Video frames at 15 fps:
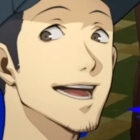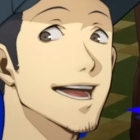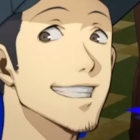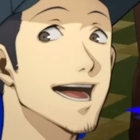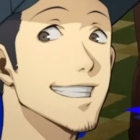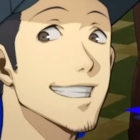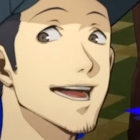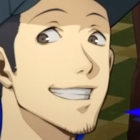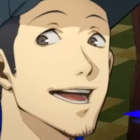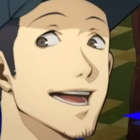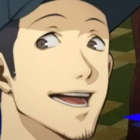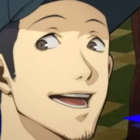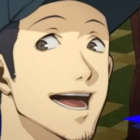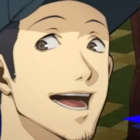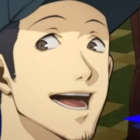The use of tarot
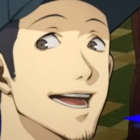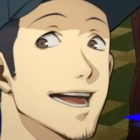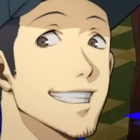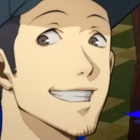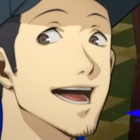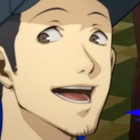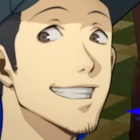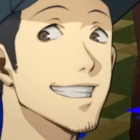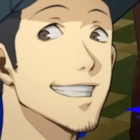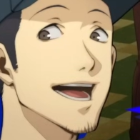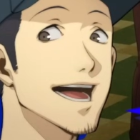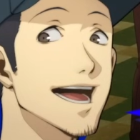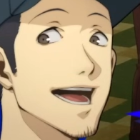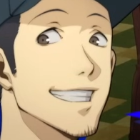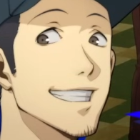cards in Persona is
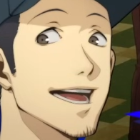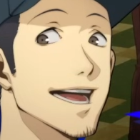actually really